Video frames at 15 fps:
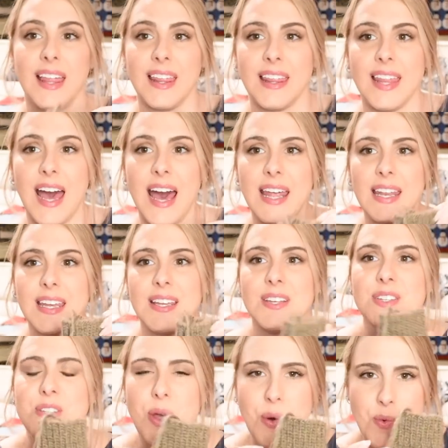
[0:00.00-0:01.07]
that
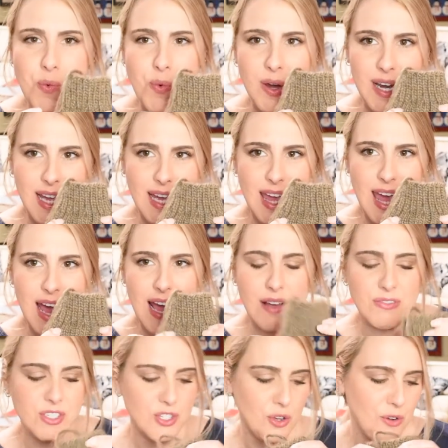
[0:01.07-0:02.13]
is what I have
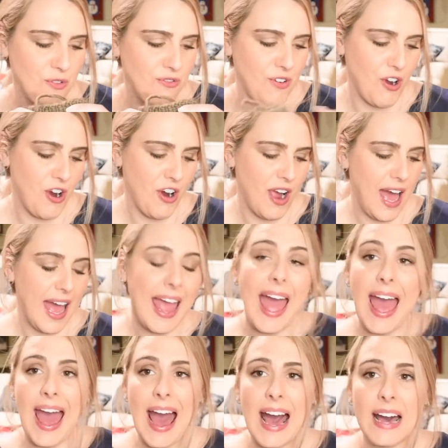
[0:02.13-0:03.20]
so far. I
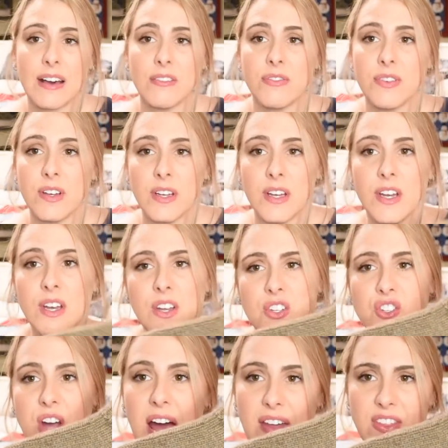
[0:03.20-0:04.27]
have
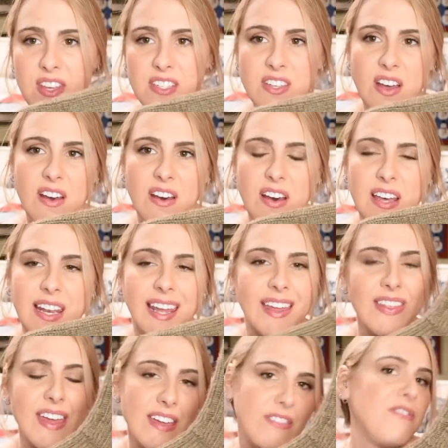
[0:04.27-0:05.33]
tried these on and
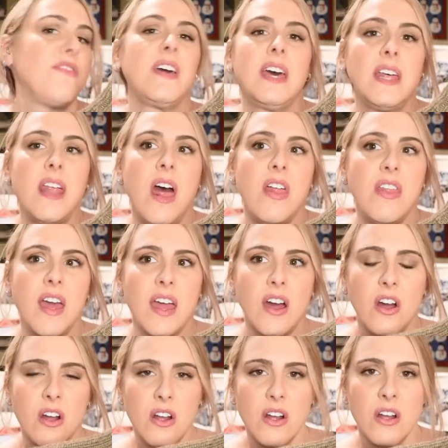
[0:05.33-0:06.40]
they fit. They
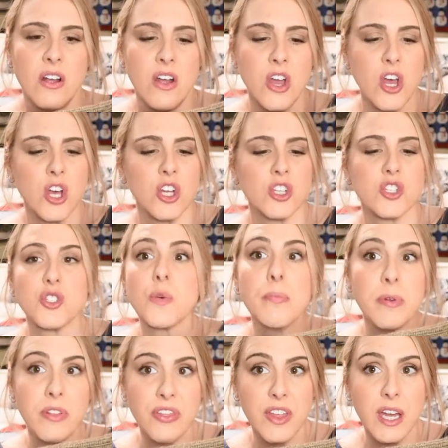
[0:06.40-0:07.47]
are super
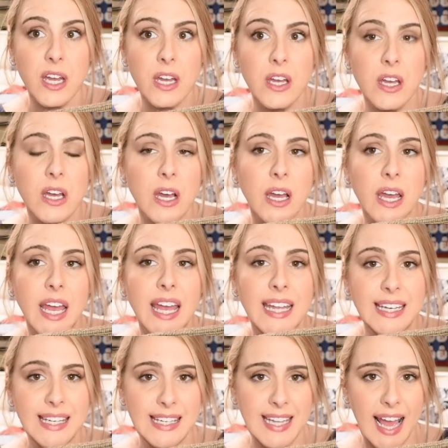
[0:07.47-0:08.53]
thick
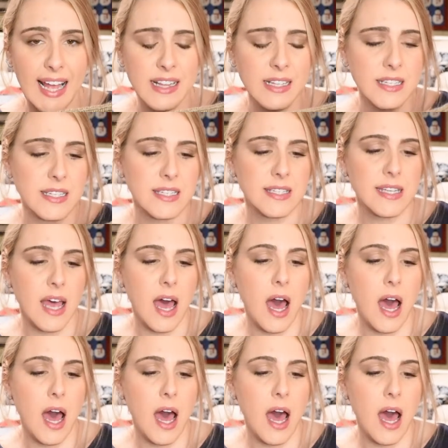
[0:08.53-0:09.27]
and dense.